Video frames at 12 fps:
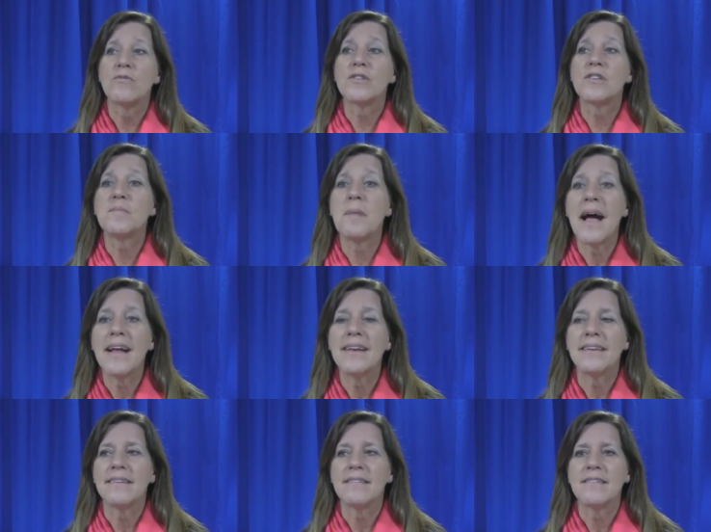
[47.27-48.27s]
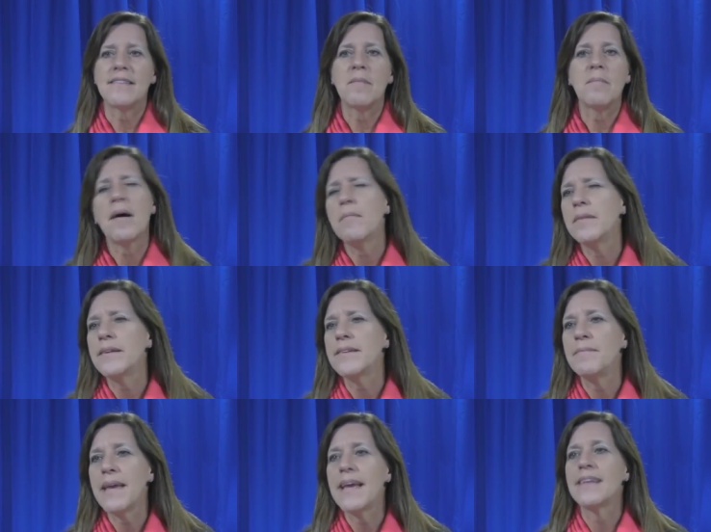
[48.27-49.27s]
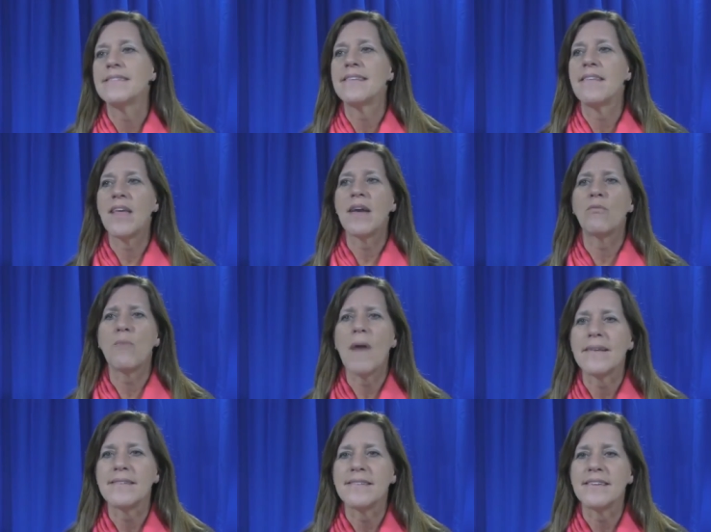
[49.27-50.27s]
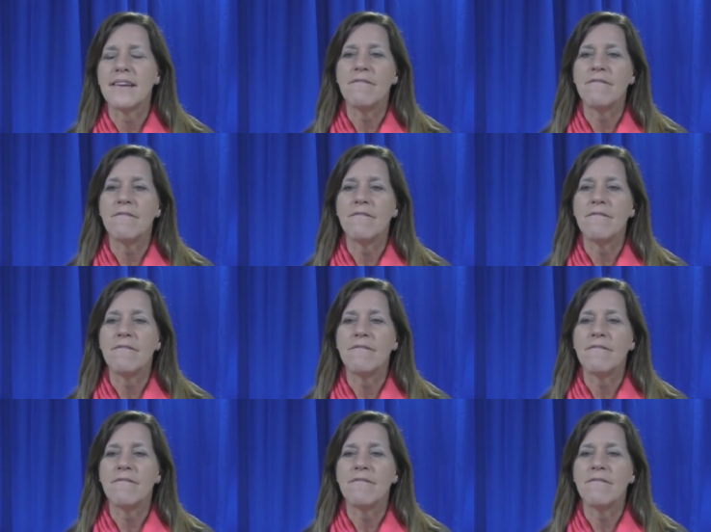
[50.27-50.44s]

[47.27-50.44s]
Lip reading: responding to the public demands that they arrest,